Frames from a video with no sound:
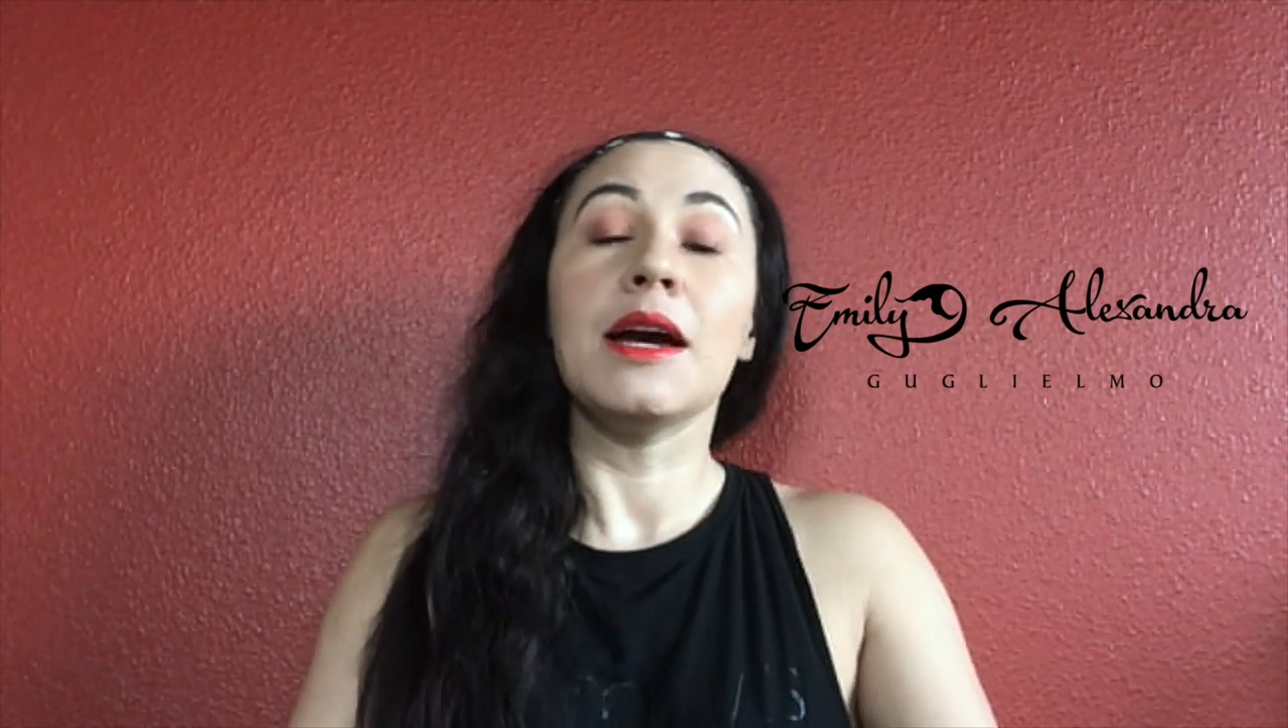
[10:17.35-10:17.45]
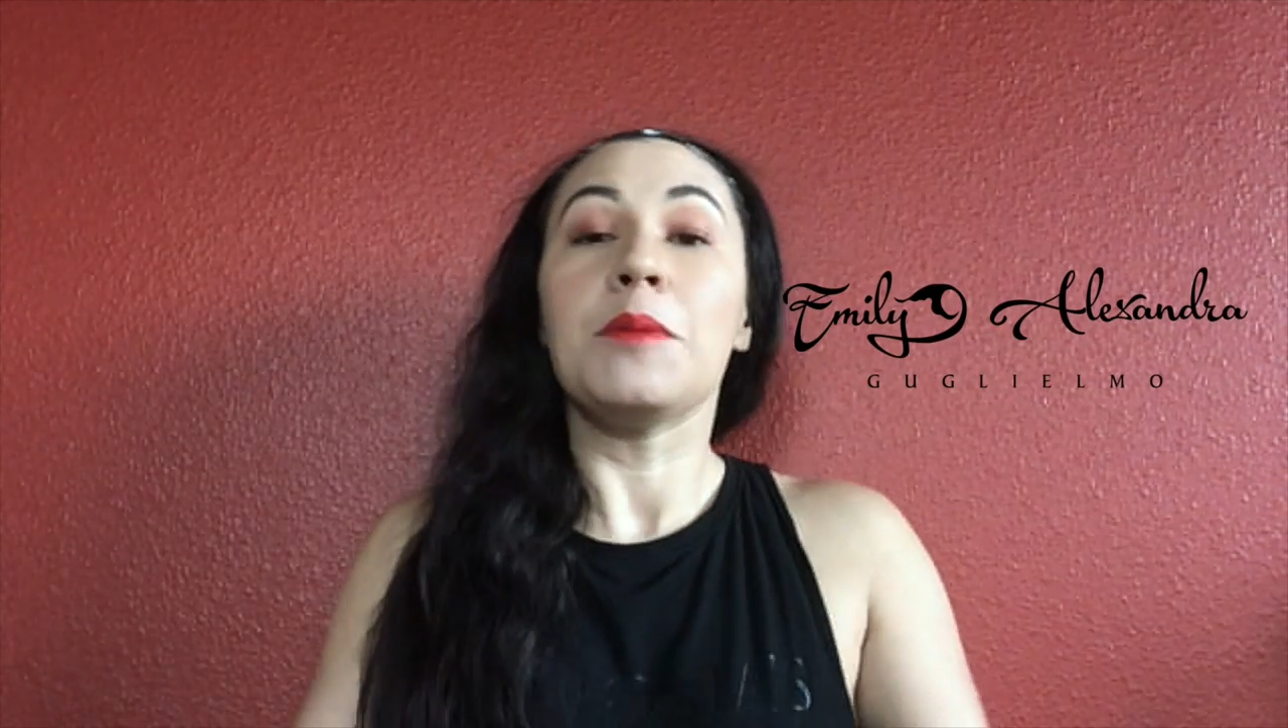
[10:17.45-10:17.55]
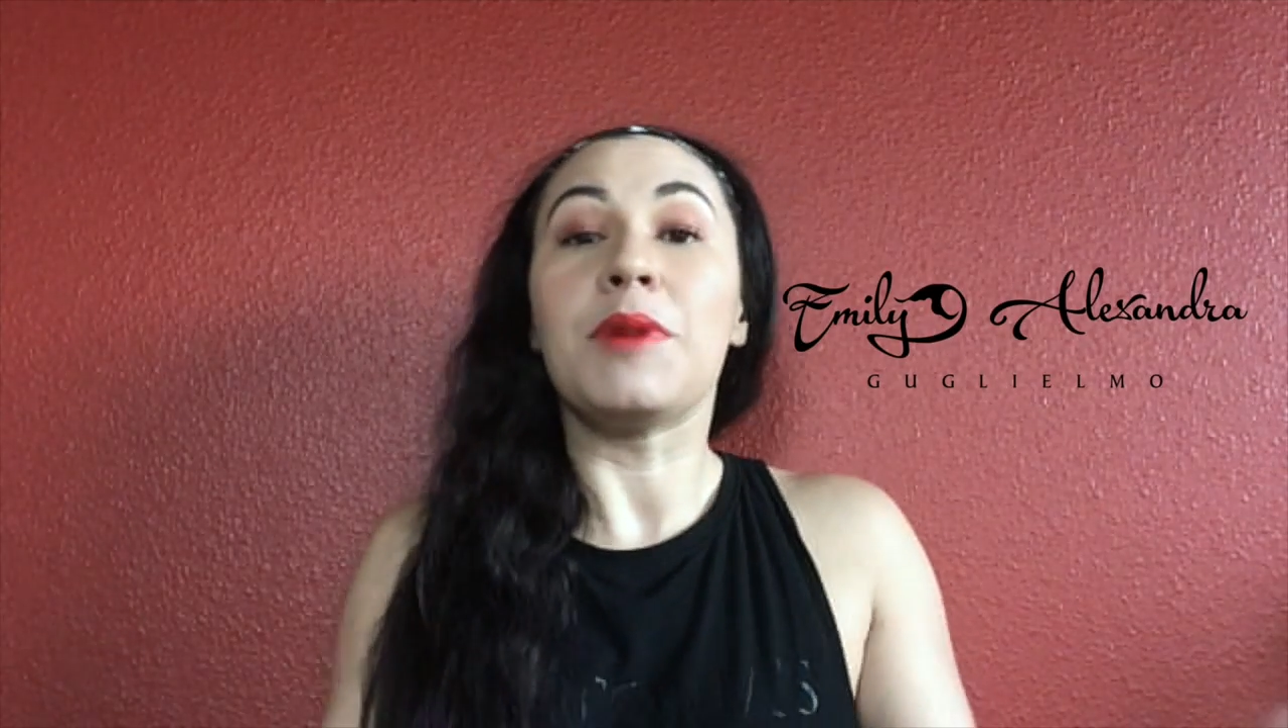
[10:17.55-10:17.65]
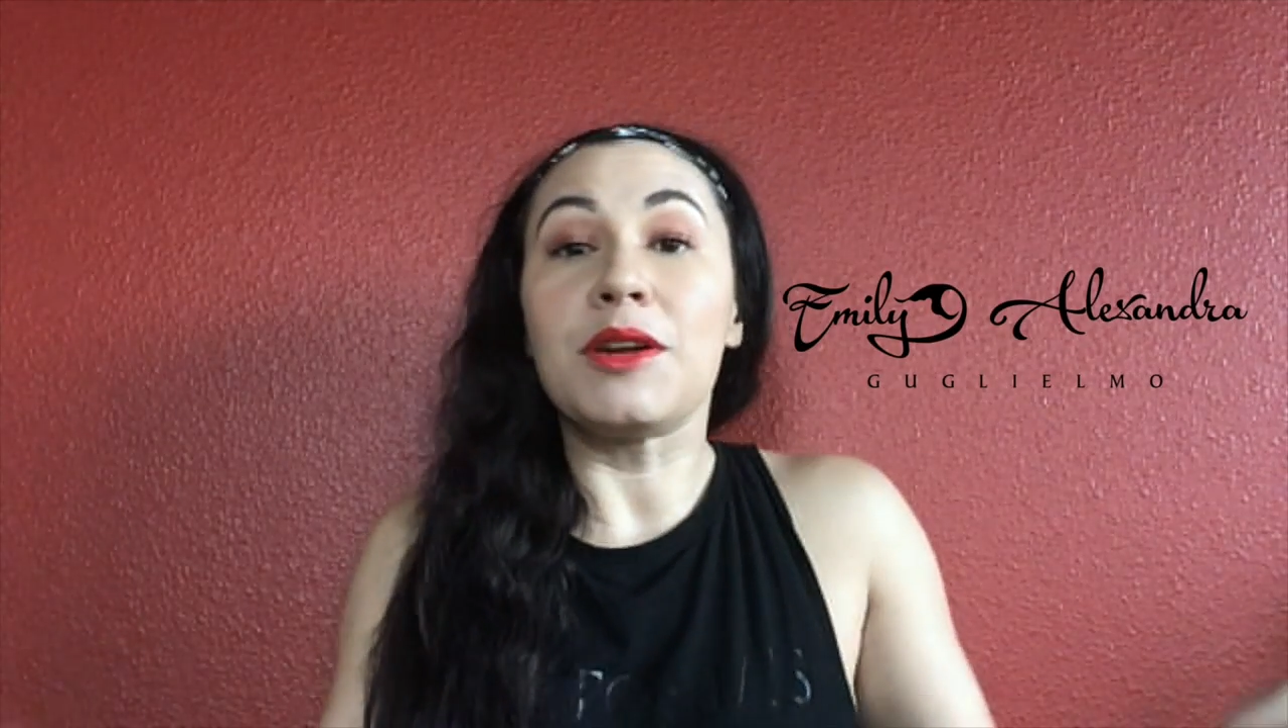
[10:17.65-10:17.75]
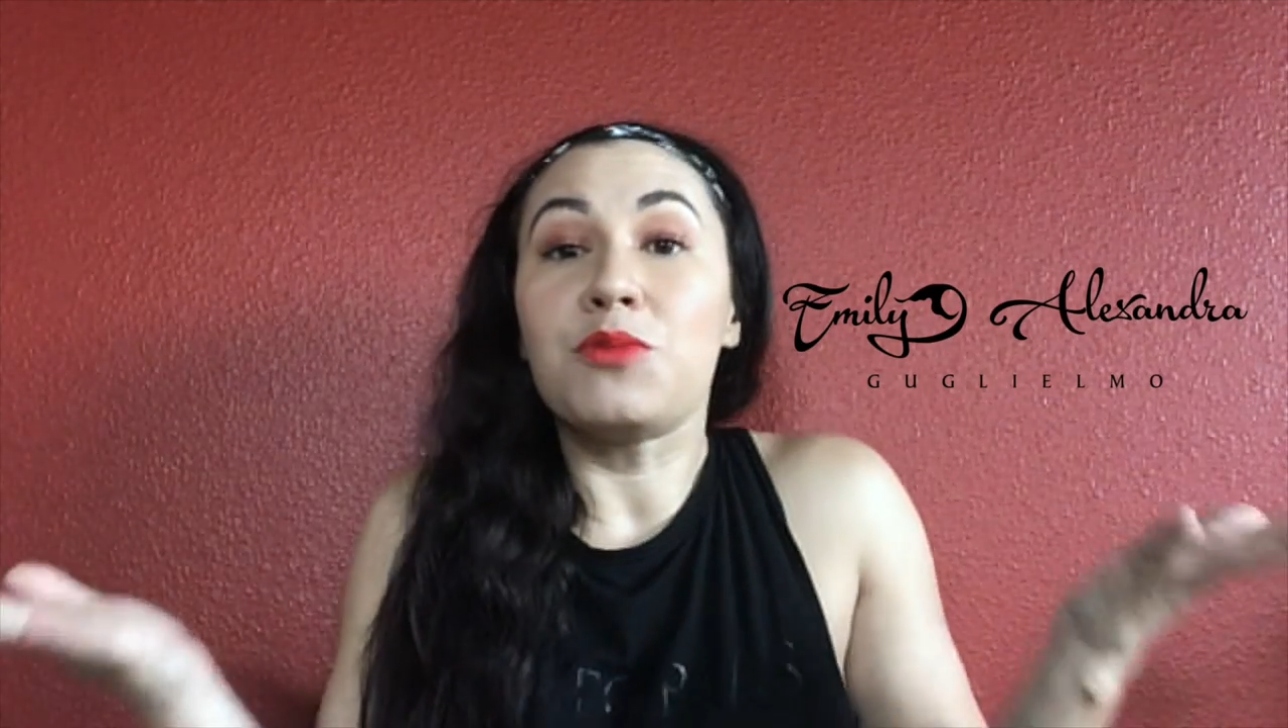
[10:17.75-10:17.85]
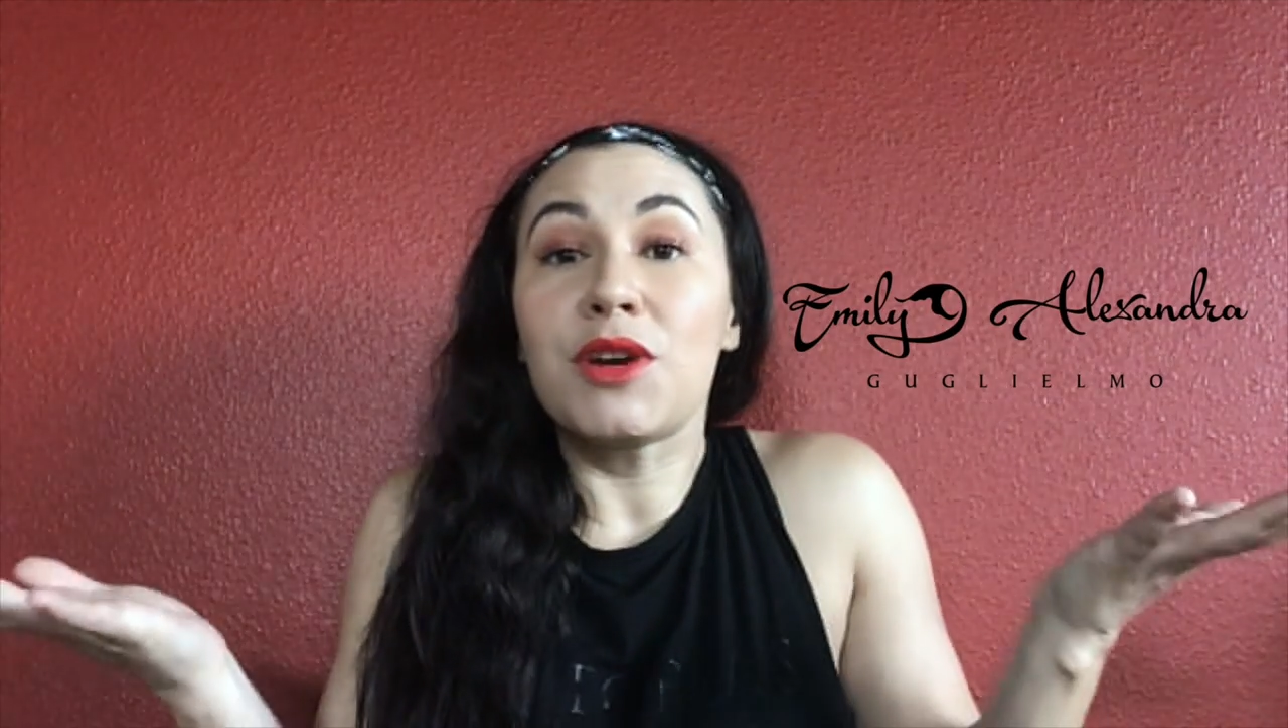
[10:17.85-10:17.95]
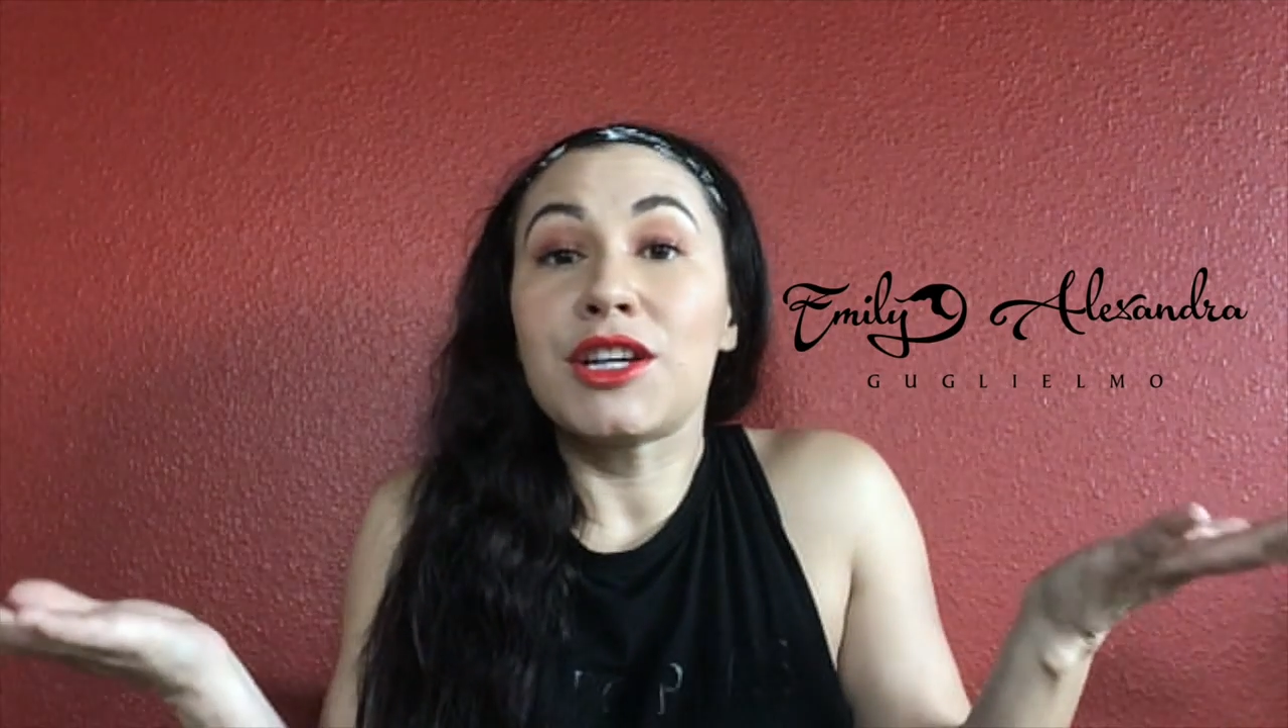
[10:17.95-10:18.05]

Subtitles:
But what